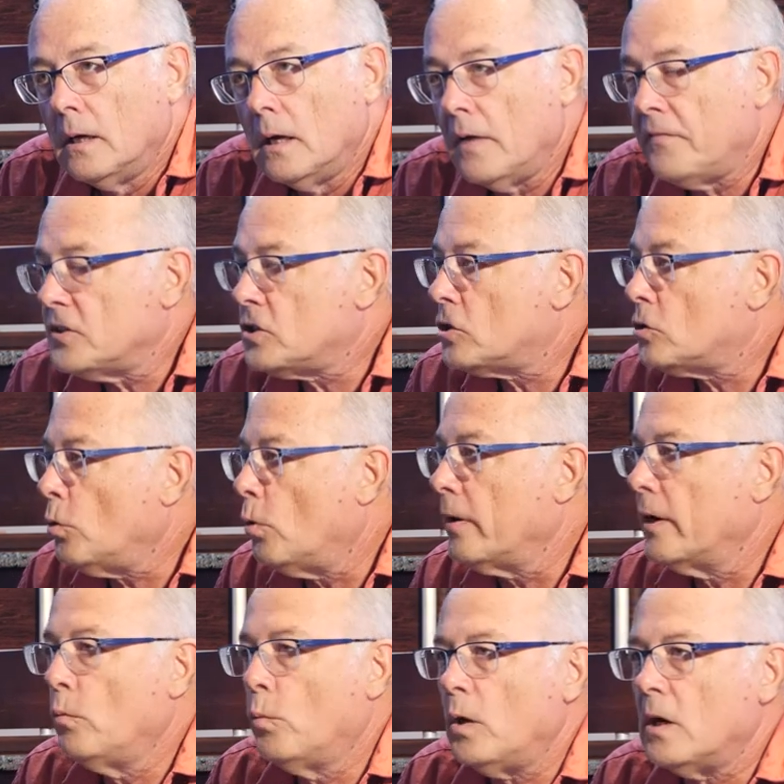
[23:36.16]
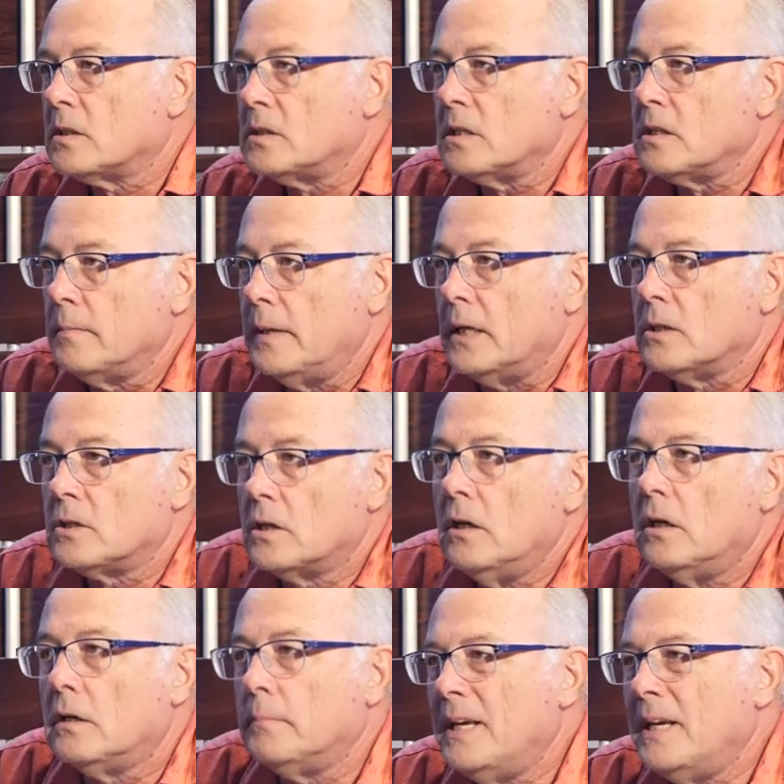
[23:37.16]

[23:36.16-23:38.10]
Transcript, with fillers: If a story works, doesn't mean it's good.